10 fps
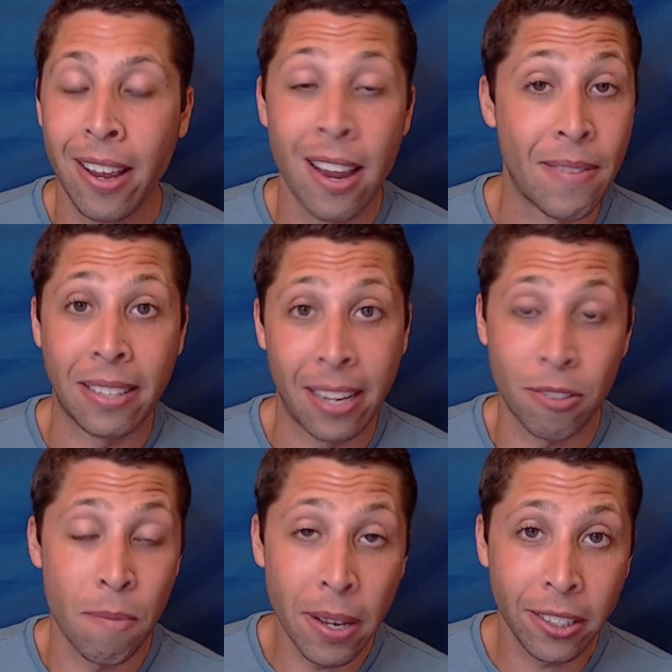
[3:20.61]
If that sounds
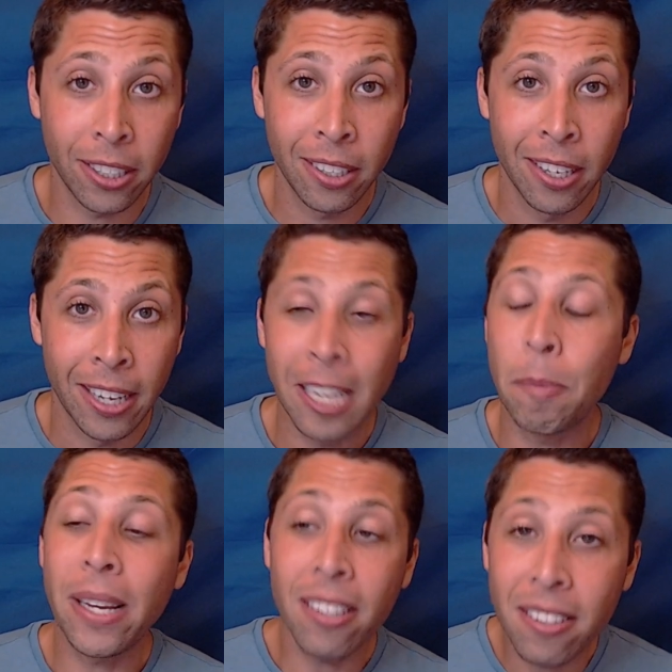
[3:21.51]
familiar, it's
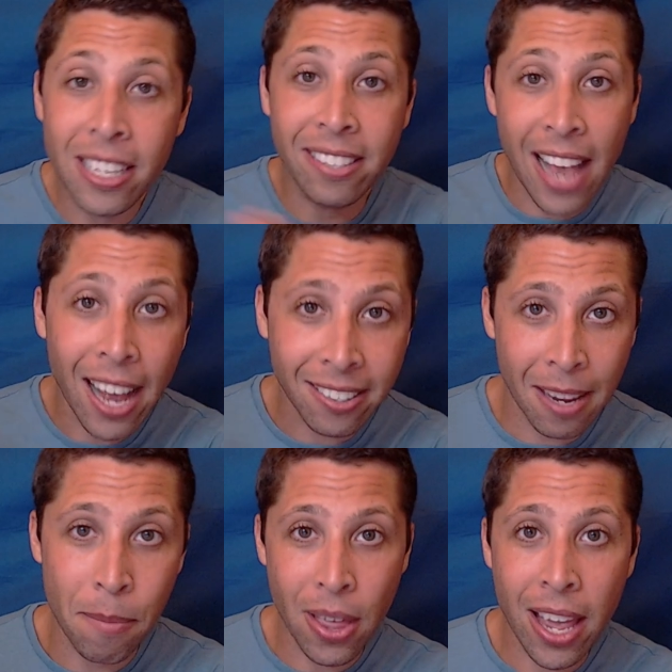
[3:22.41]
because it's the exact
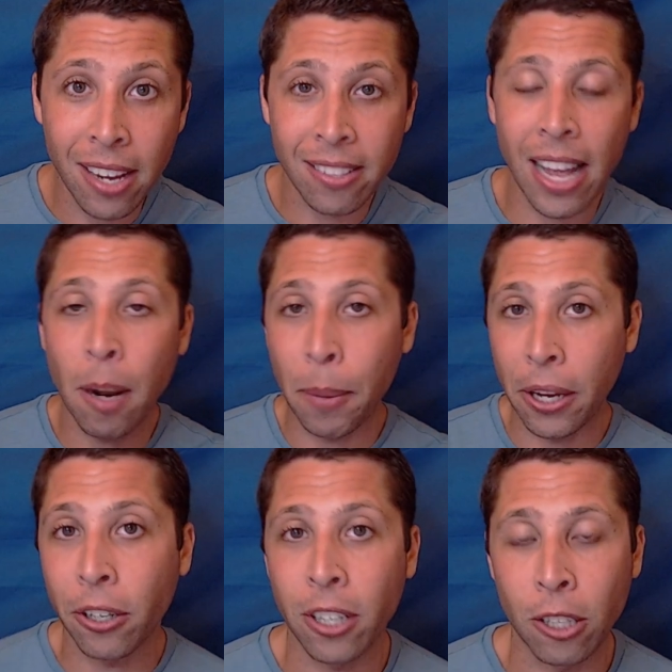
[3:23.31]
same things that
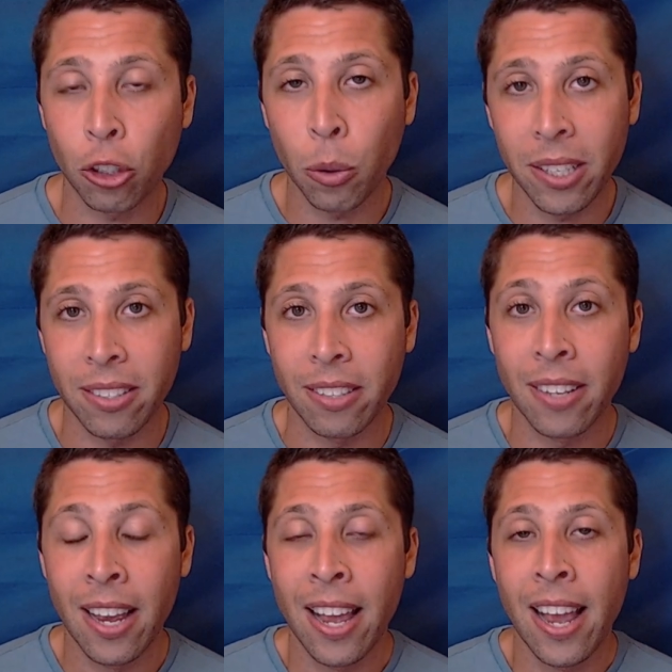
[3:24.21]
appeared in the choices.
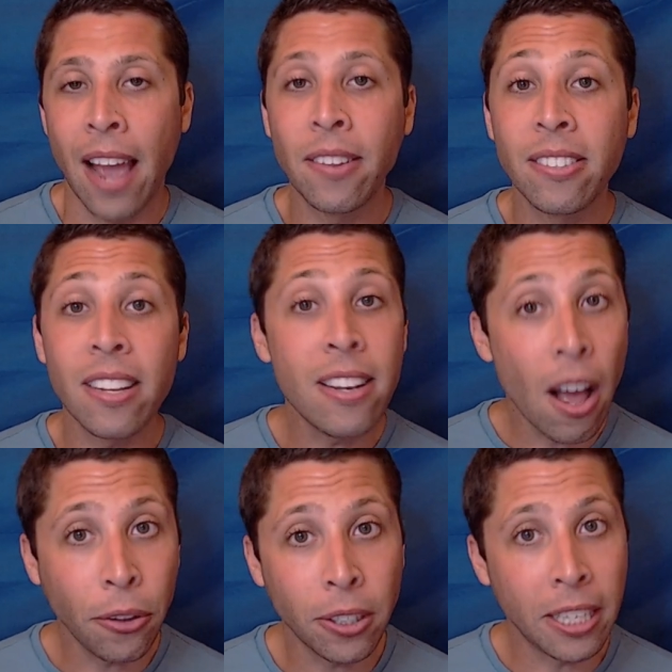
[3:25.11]
And this is
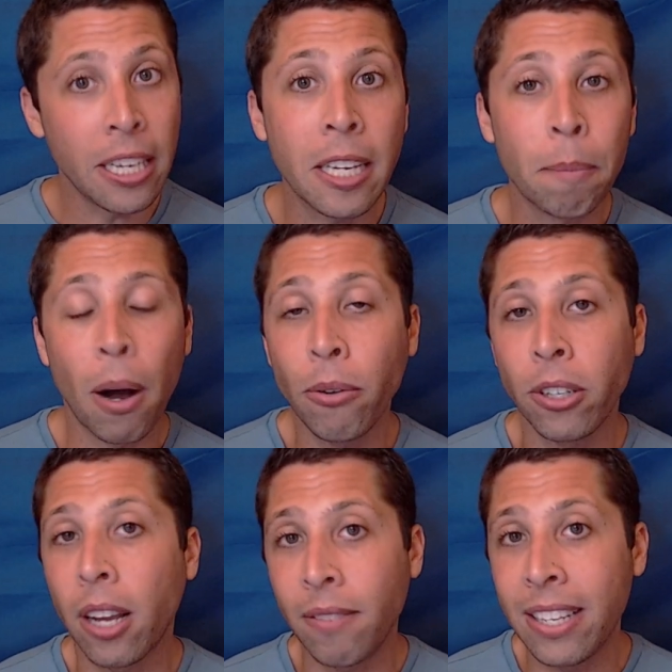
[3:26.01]
another key
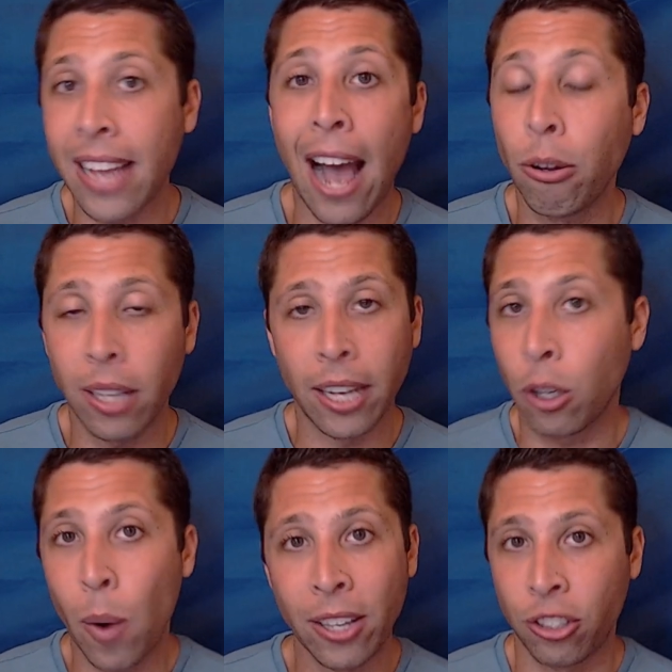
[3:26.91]
component of these outline
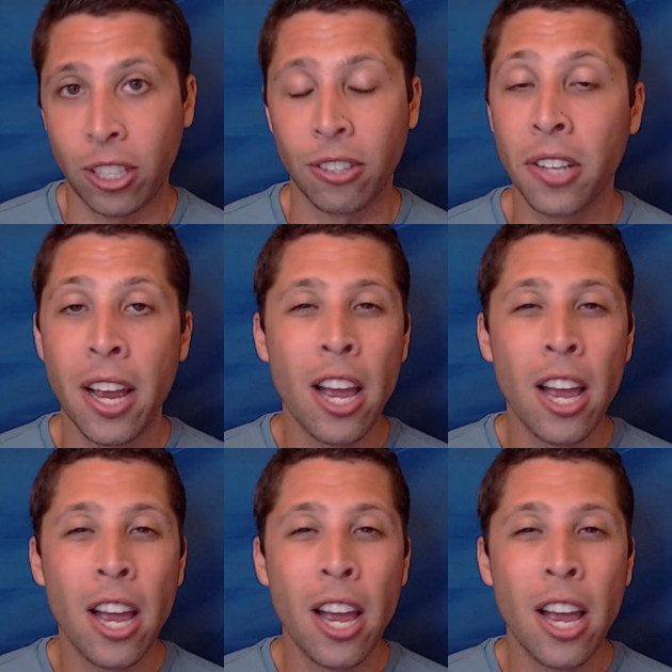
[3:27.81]
questions.